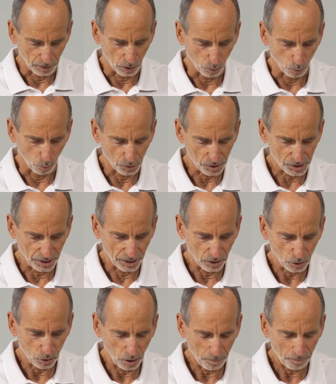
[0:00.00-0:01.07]
Please let
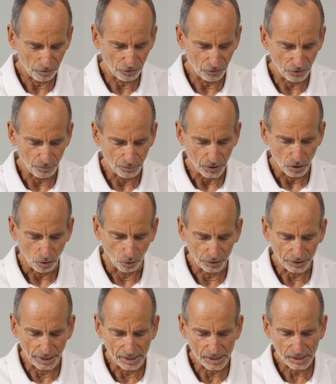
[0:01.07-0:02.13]
go.
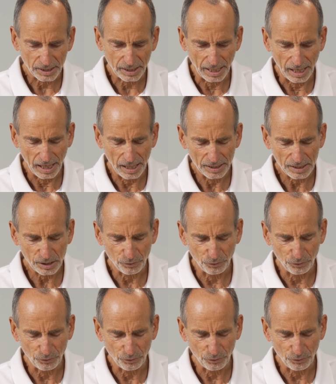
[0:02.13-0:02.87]
And